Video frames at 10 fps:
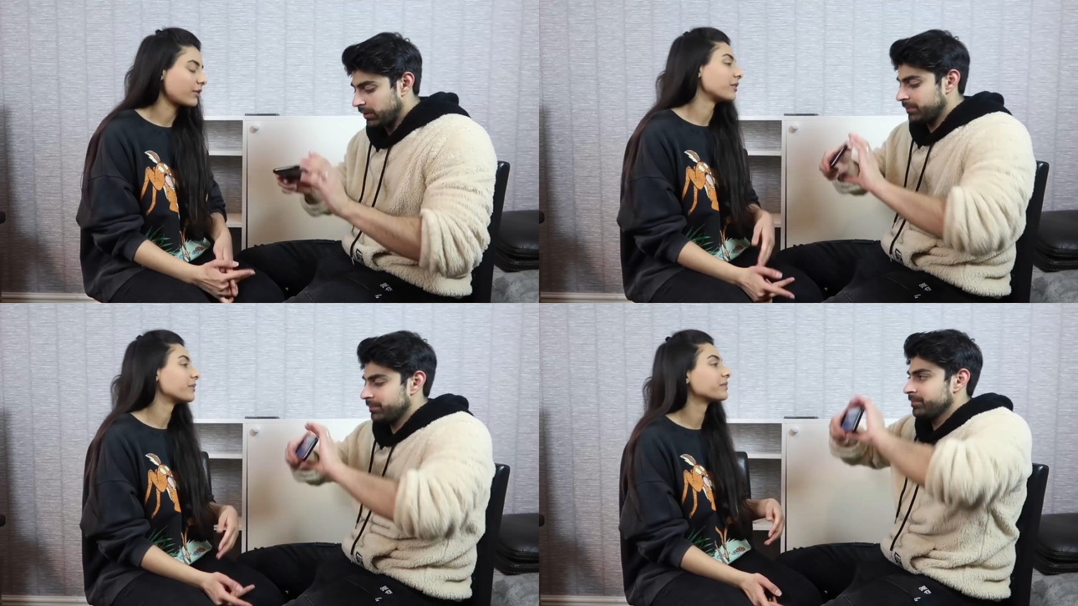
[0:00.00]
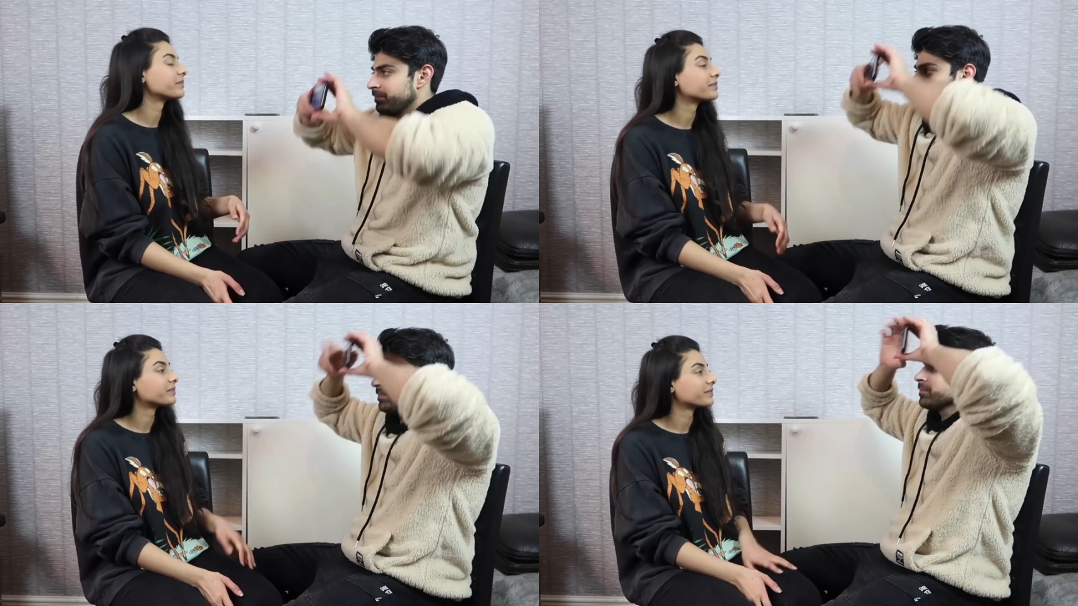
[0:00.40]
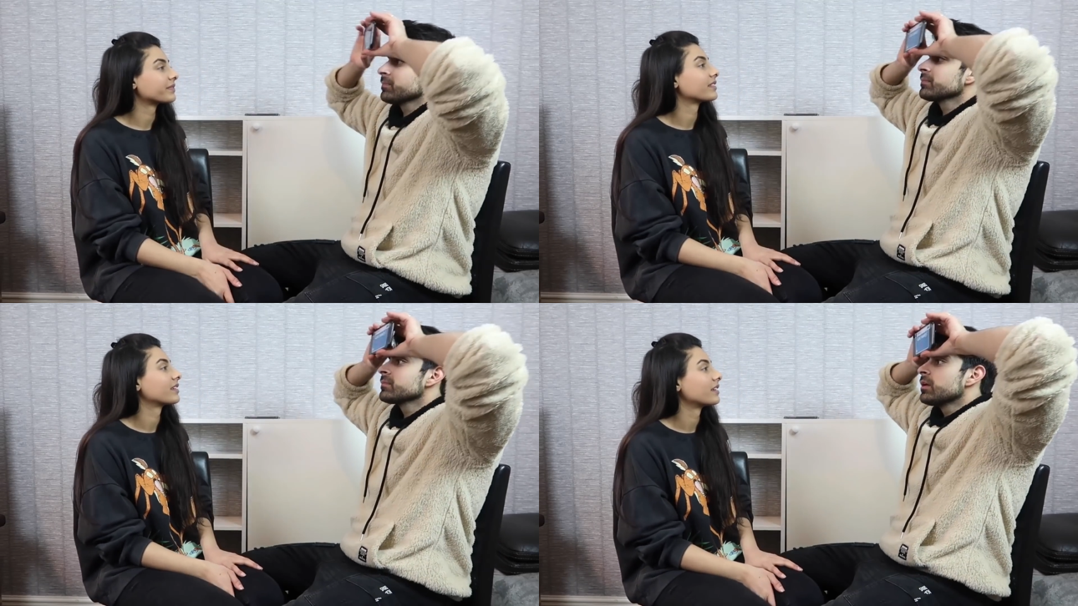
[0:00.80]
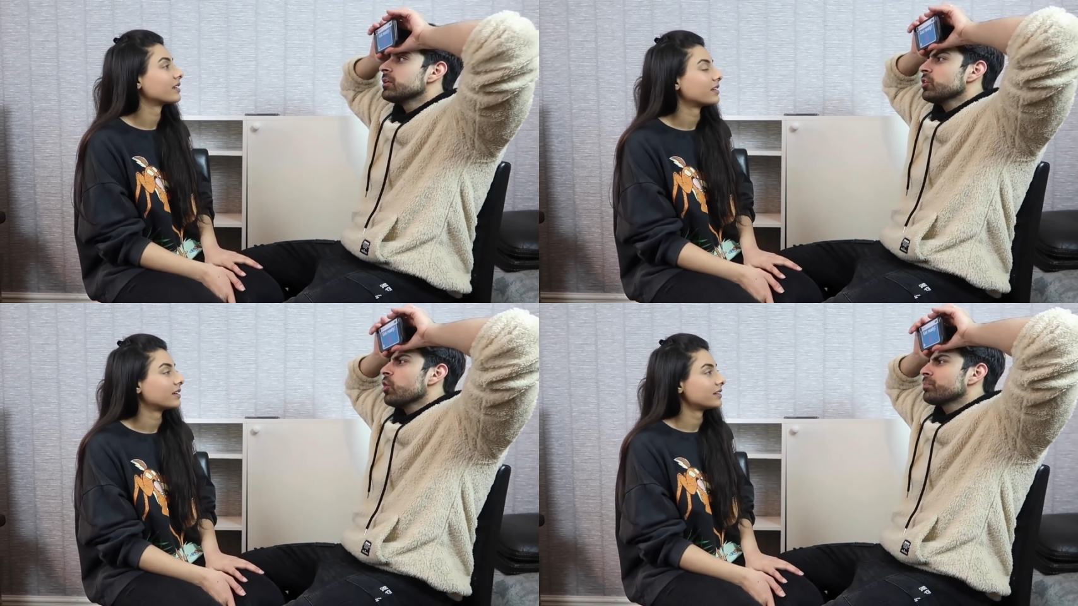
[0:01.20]
Speaker 1: Right.
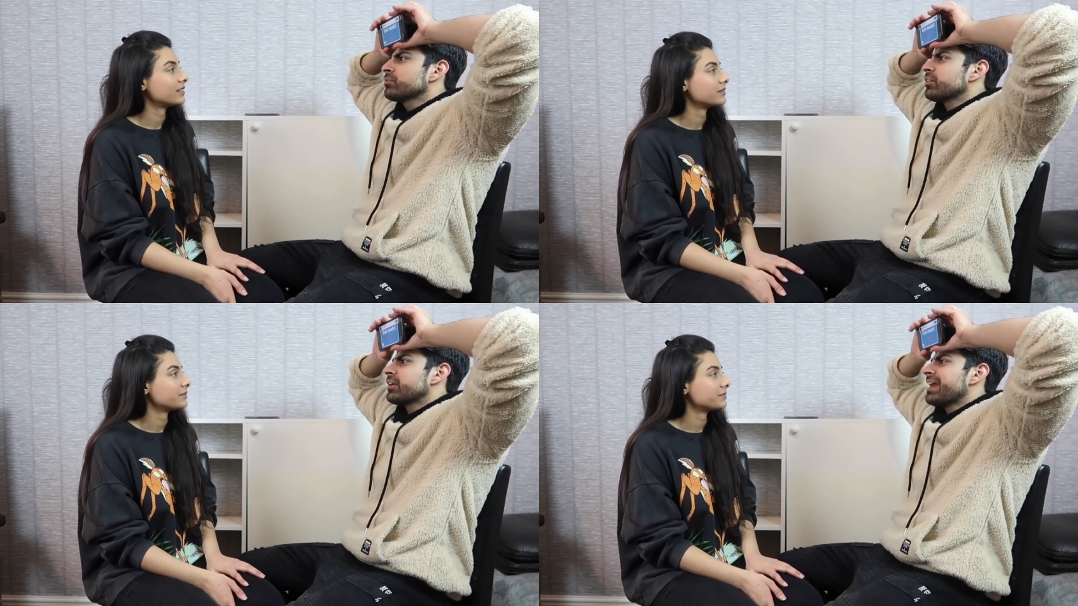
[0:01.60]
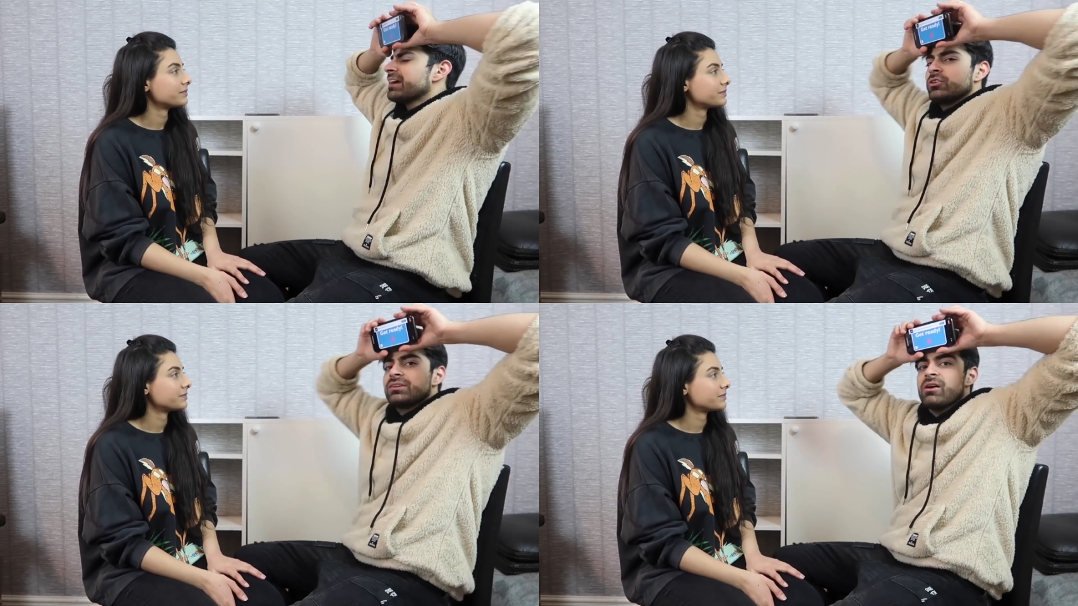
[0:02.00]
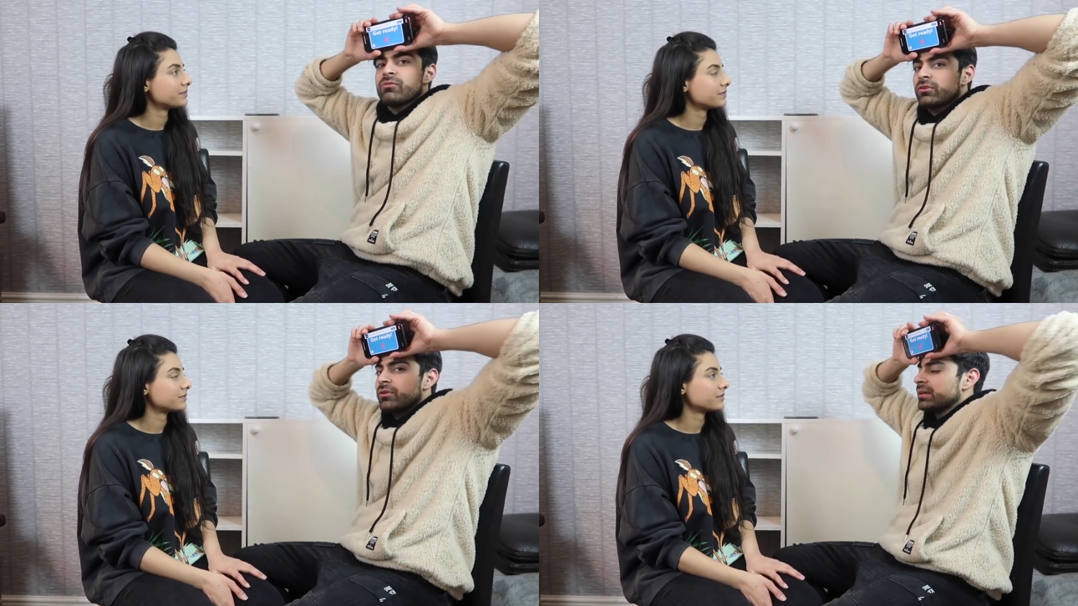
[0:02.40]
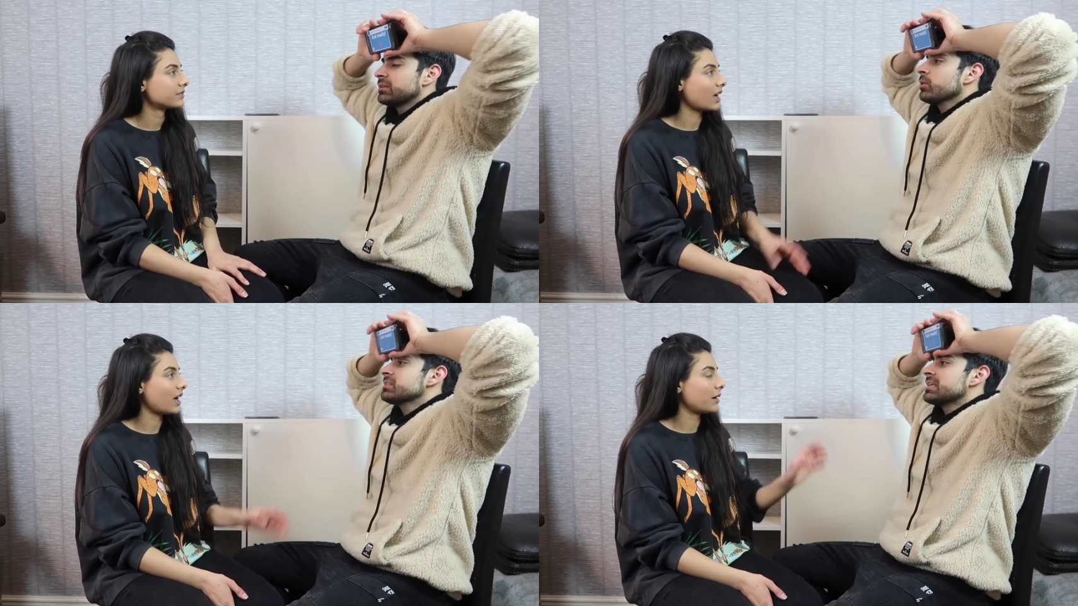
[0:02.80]
Is it up for correct or down for
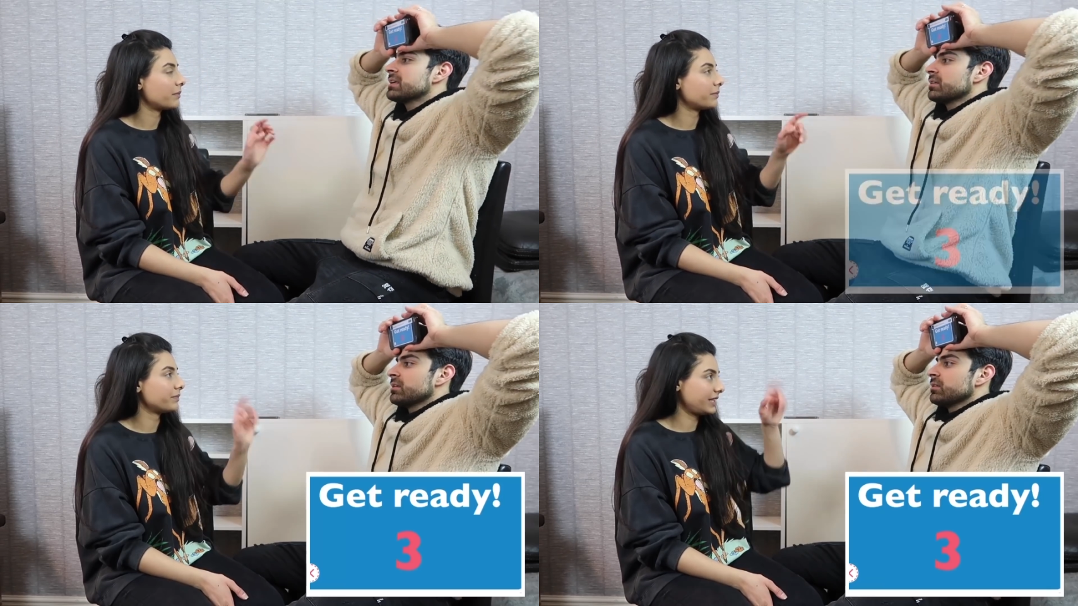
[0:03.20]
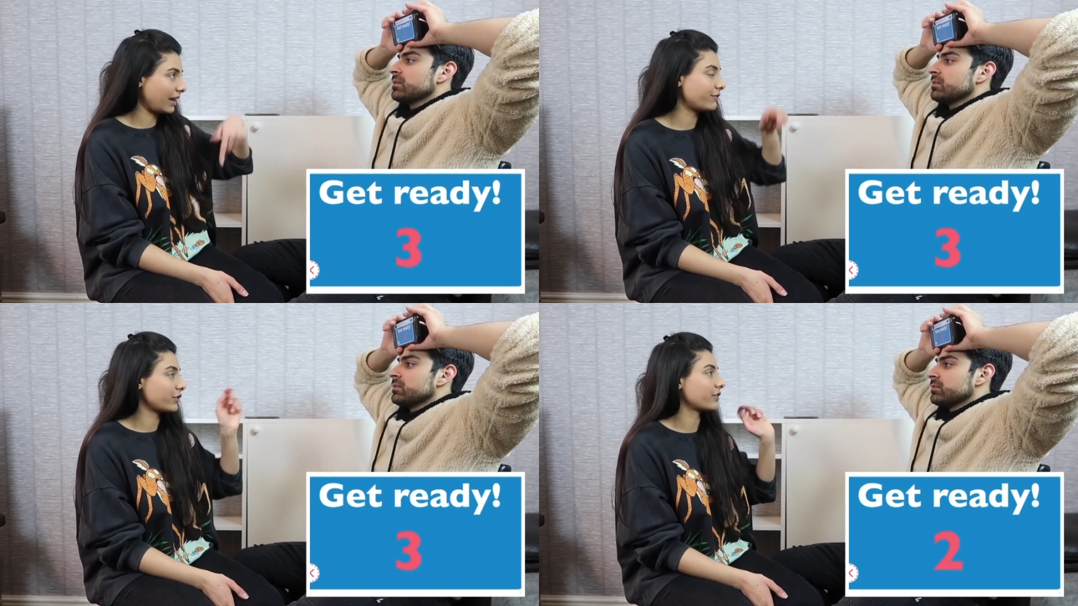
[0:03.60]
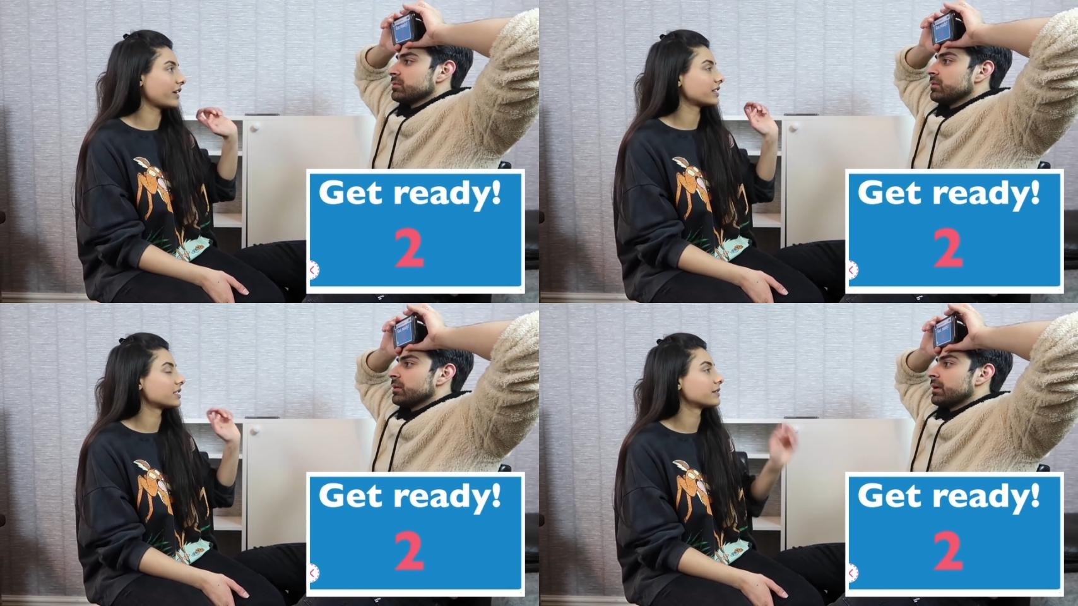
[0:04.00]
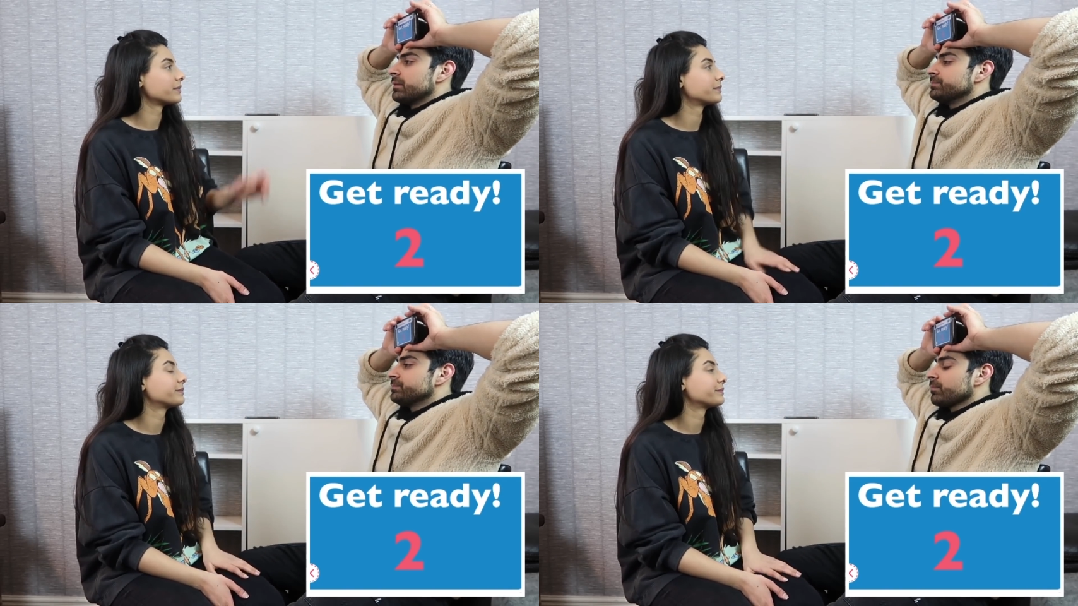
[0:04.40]
correct? What is um,
Speaker 2: it? Down for correct. Okay.